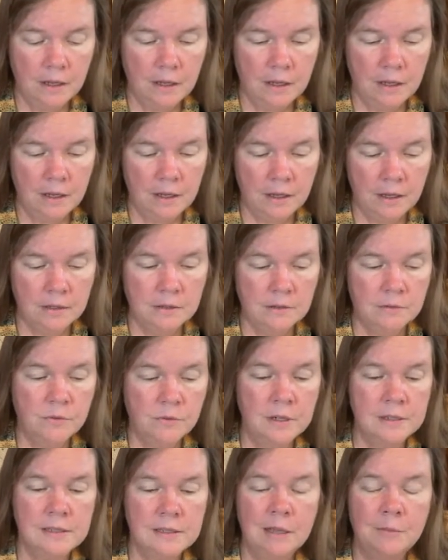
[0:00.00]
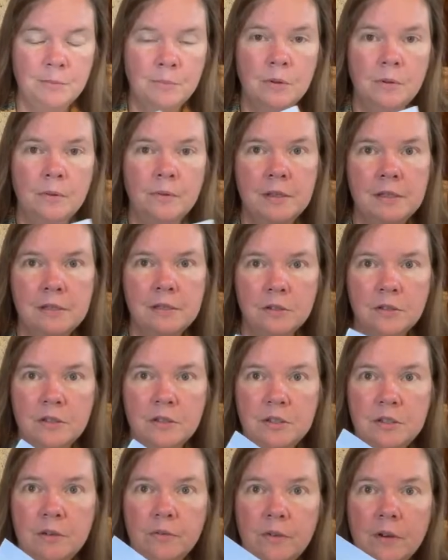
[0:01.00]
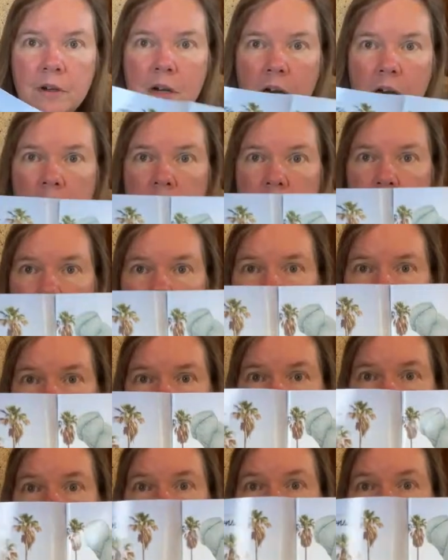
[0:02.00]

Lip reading: And for example, these are the different colors